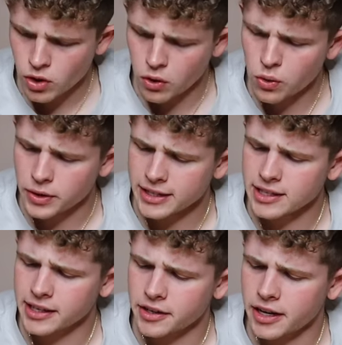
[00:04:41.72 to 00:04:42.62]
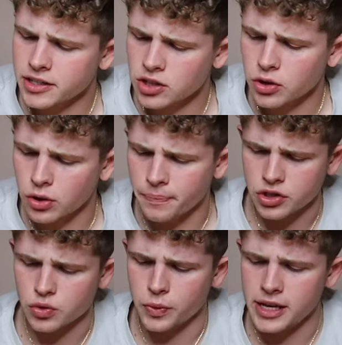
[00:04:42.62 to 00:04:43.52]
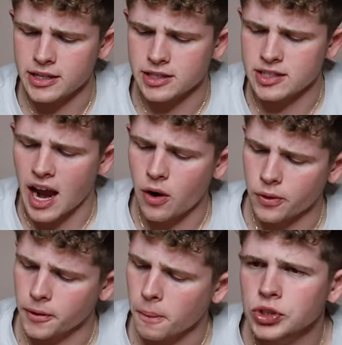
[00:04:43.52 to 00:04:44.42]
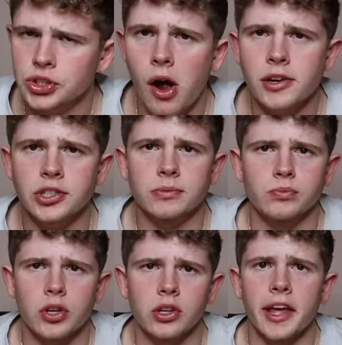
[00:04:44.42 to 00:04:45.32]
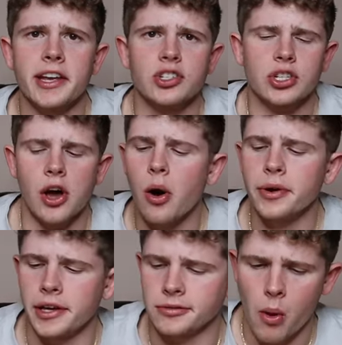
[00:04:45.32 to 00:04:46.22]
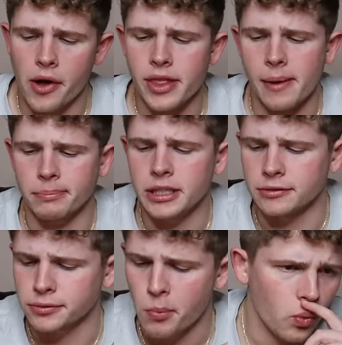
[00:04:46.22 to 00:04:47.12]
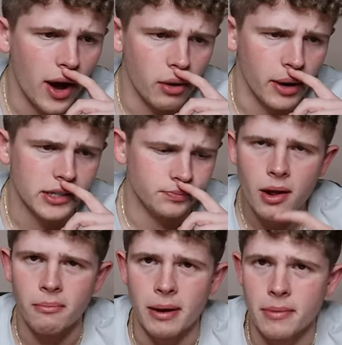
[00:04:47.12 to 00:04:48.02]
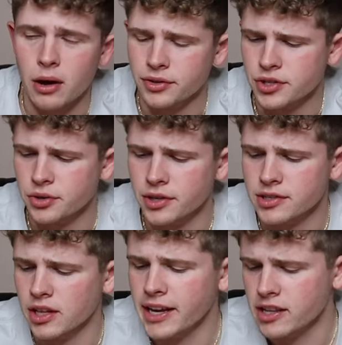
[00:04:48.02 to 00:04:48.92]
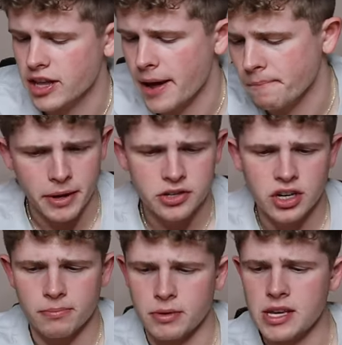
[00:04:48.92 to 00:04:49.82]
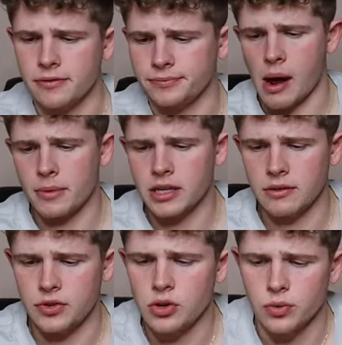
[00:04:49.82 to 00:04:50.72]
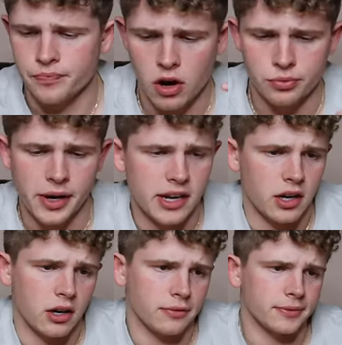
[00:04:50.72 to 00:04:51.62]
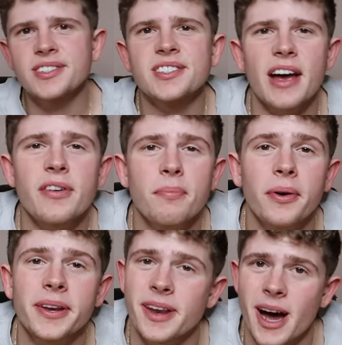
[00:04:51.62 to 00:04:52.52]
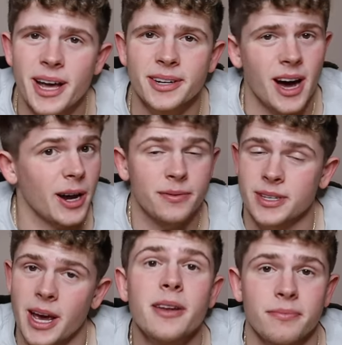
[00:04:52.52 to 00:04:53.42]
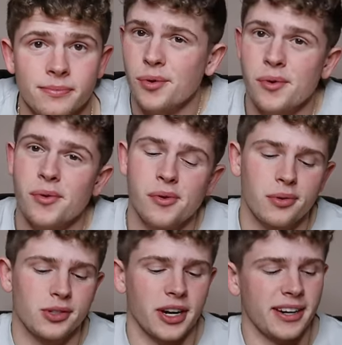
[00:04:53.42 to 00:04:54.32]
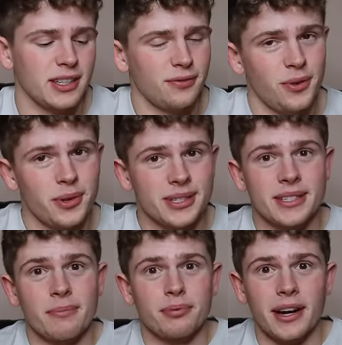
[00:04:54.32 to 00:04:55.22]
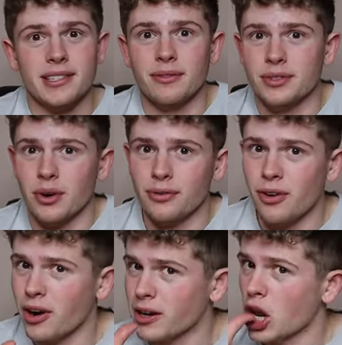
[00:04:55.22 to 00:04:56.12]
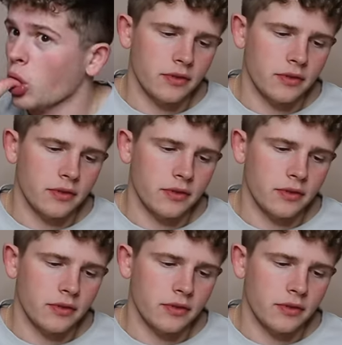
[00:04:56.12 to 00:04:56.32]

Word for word: Ooh, that's like a nice little sweet and sour sauce glazed coating on that beef. Wow, my, my mouth sure does like that. Beijing beef, I'm gonna give you a rate of 7.9 out of 10. Ooh, Chinese food, this is impressive so far.